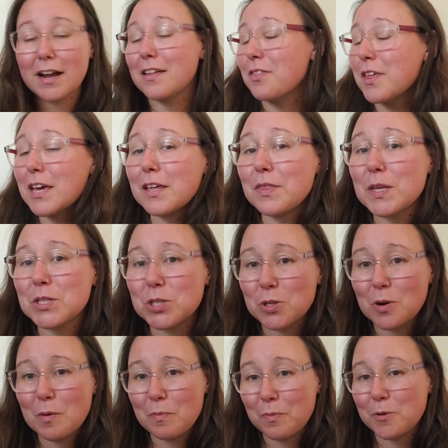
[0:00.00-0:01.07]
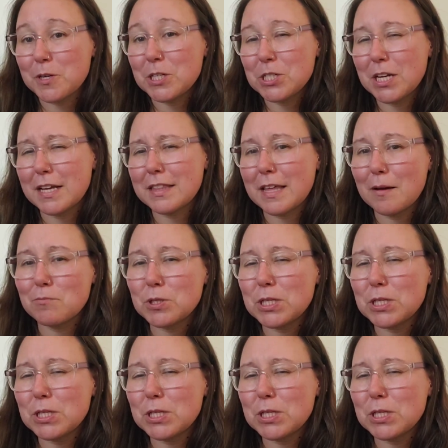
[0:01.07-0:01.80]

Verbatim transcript: I think that she'll appreciate them.